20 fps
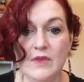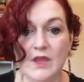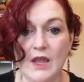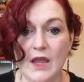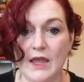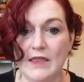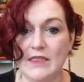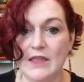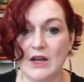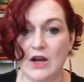
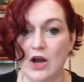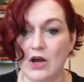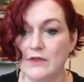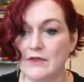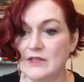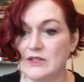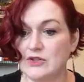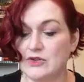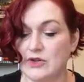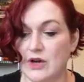and then on
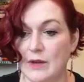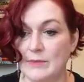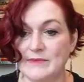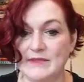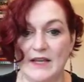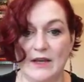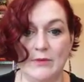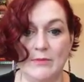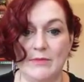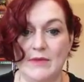this drop
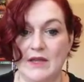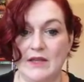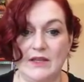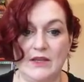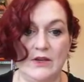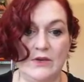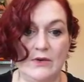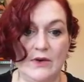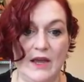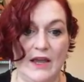down
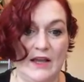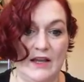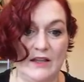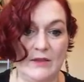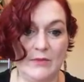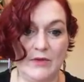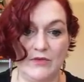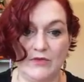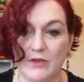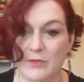menu, hang on,
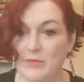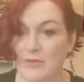let me flip